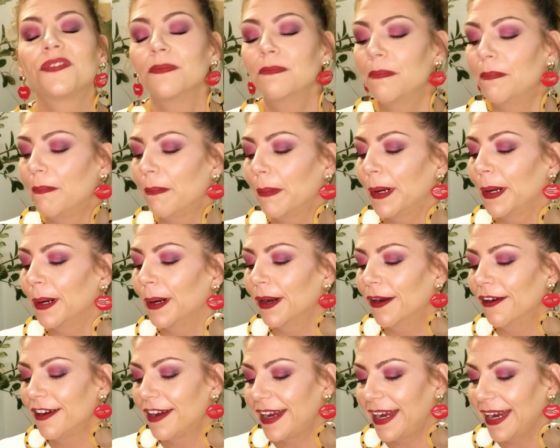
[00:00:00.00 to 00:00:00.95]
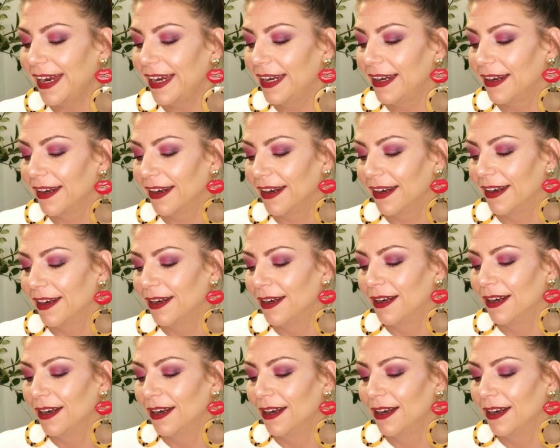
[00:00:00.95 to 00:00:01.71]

American.